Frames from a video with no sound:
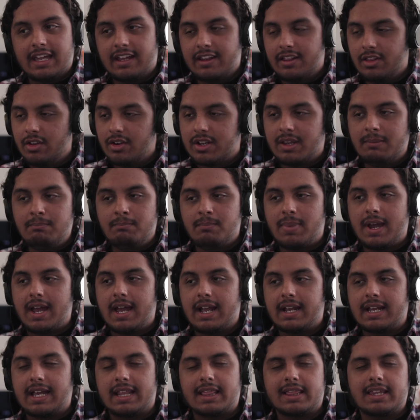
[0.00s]
looking
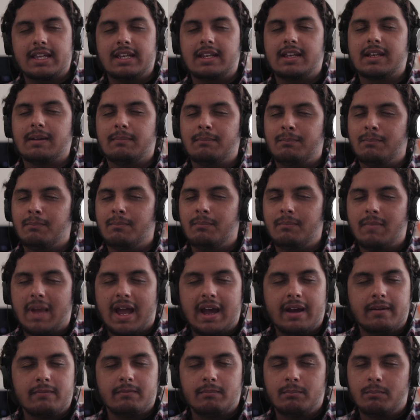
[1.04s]
back, I think
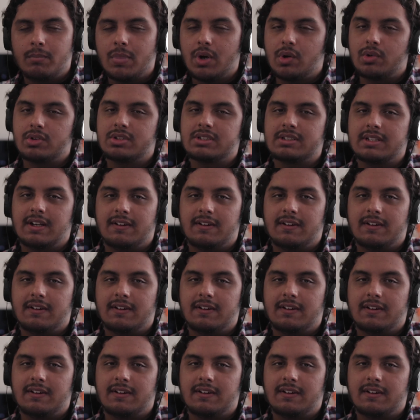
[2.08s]
at most